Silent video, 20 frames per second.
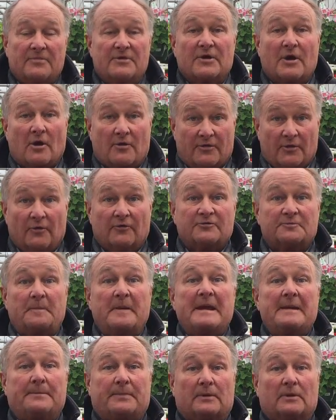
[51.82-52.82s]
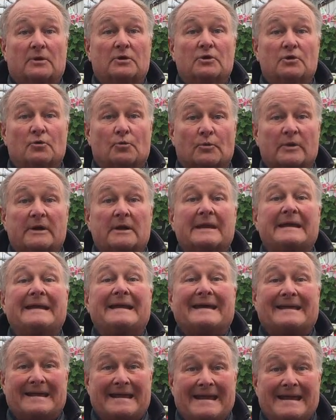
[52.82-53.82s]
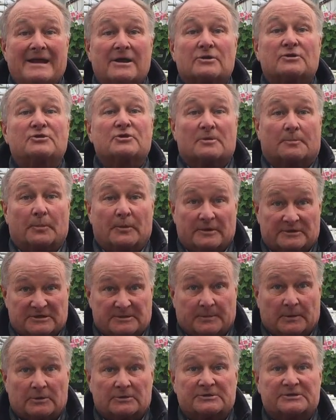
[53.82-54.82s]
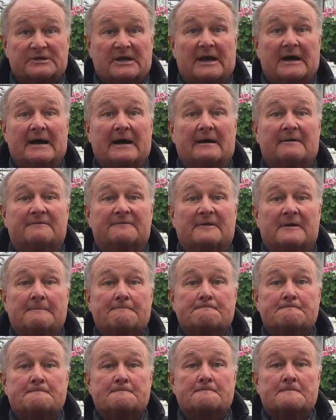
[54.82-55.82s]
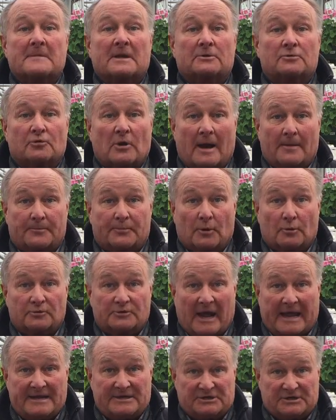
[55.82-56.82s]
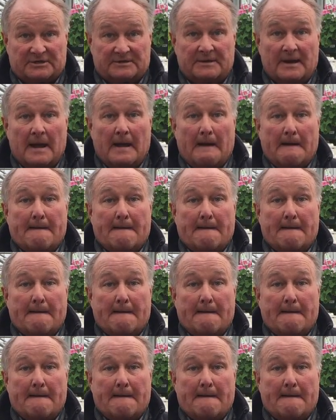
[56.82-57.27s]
There are those people who really adhere to the principles of crop rotation,